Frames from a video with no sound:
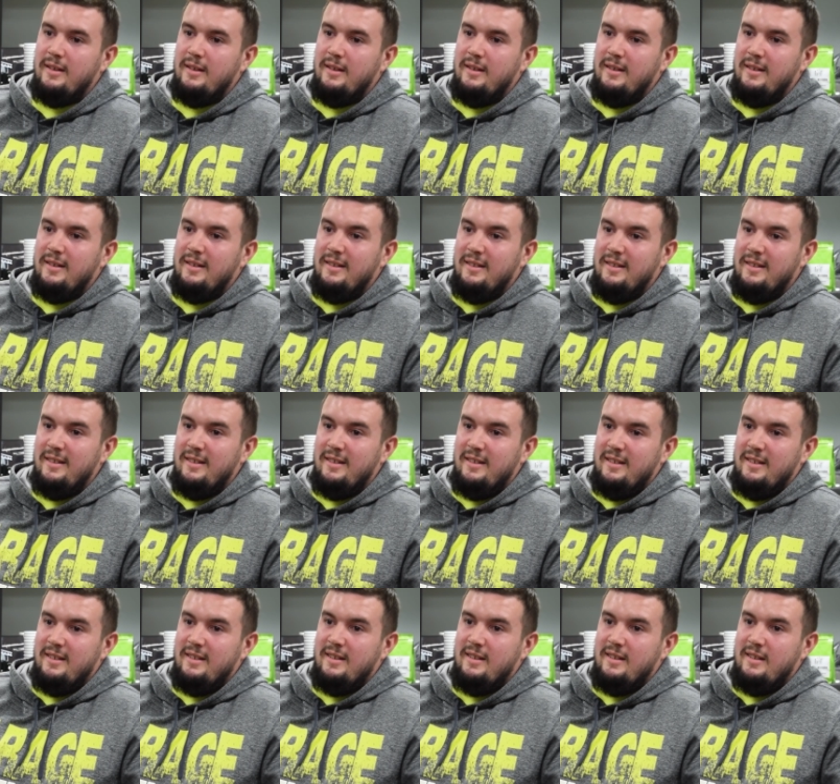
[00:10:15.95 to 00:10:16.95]
to take
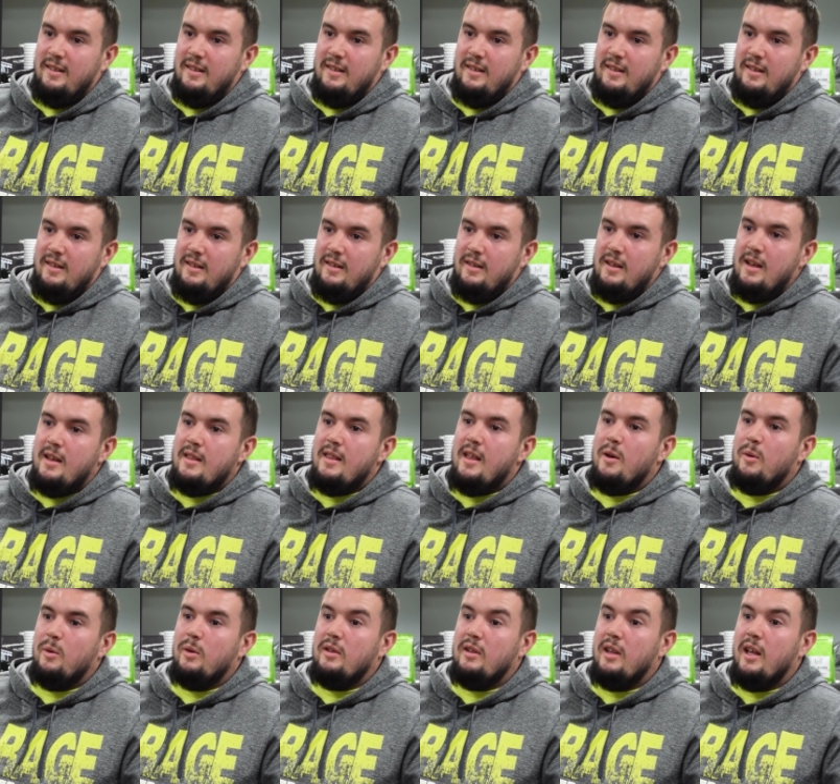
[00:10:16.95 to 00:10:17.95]
direction well. Yeah, and that
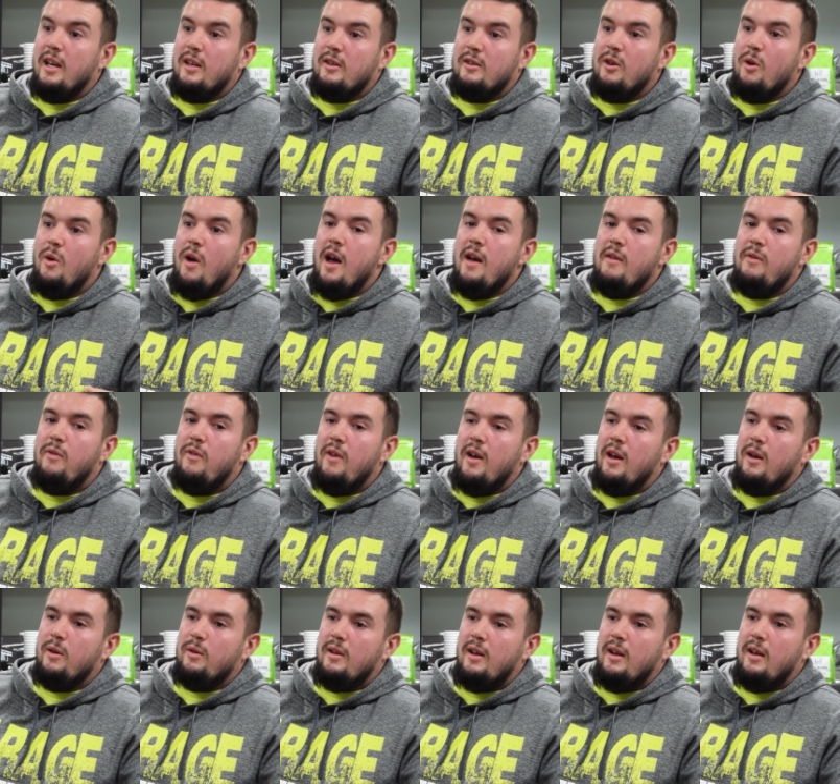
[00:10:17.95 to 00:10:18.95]
was like so. I
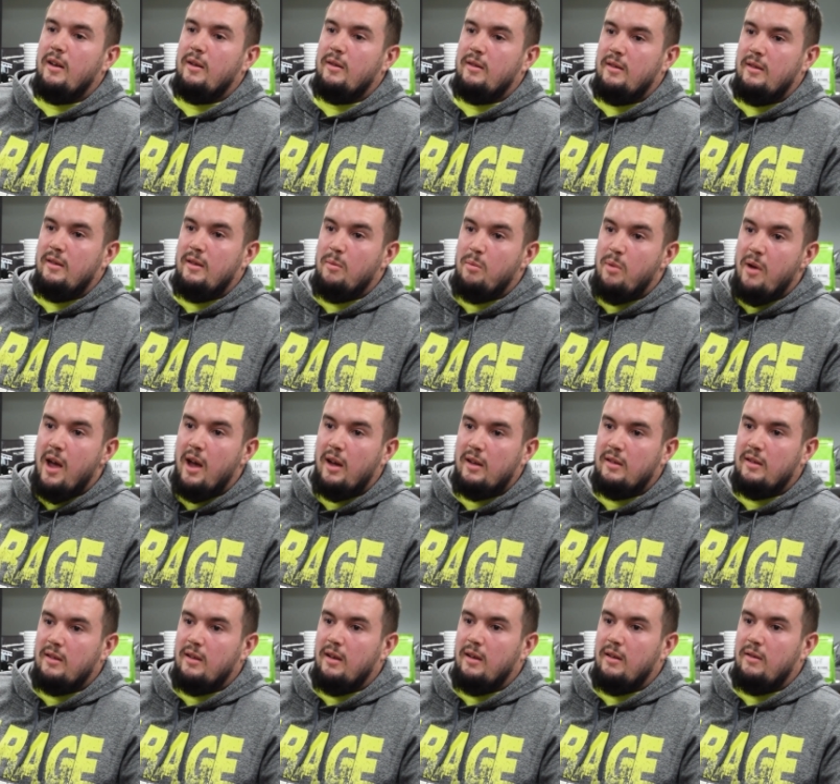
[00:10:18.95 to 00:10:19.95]
found out the back
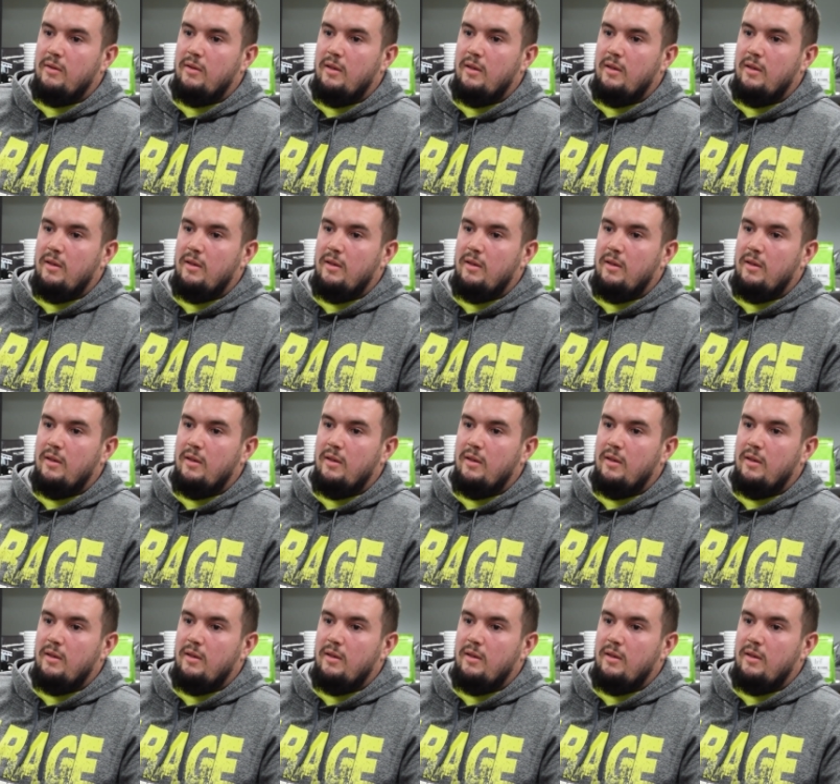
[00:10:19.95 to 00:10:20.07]
stuff,